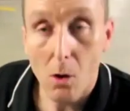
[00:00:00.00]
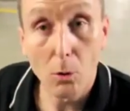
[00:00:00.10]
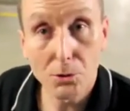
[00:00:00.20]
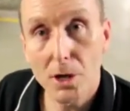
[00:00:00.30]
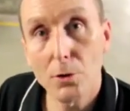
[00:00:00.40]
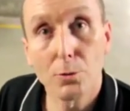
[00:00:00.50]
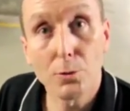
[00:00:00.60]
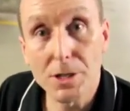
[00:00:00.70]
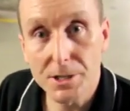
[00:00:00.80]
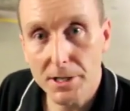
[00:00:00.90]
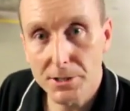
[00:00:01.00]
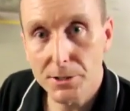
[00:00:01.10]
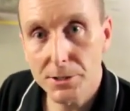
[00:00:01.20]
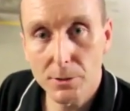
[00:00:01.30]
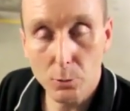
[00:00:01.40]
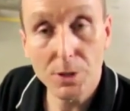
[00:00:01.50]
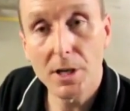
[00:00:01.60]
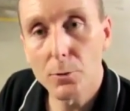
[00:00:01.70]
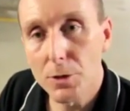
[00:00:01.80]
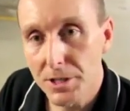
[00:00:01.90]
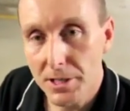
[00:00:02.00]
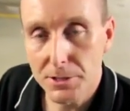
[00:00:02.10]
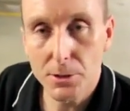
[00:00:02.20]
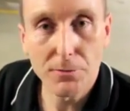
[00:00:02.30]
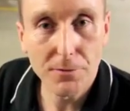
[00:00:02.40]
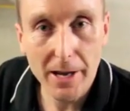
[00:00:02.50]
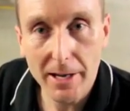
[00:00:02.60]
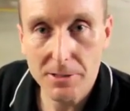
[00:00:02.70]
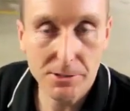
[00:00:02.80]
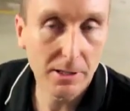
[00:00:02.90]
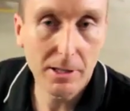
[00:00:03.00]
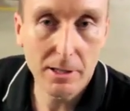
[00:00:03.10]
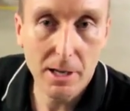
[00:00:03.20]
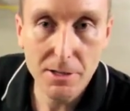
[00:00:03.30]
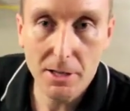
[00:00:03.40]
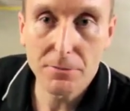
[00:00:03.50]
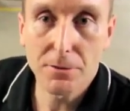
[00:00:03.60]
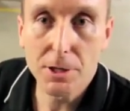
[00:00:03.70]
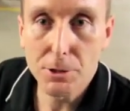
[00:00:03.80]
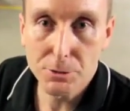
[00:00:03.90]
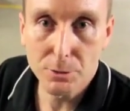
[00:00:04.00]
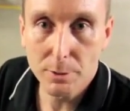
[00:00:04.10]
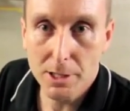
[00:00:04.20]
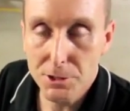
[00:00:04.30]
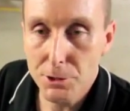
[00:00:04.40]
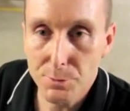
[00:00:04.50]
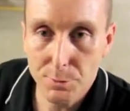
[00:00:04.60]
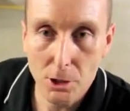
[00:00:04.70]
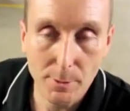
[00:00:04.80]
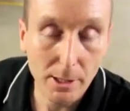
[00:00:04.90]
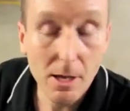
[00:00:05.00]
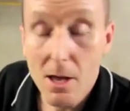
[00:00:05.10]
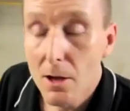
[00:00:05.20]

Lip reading: Also the recesses, the window recesses on vans, another very useful place to use primer.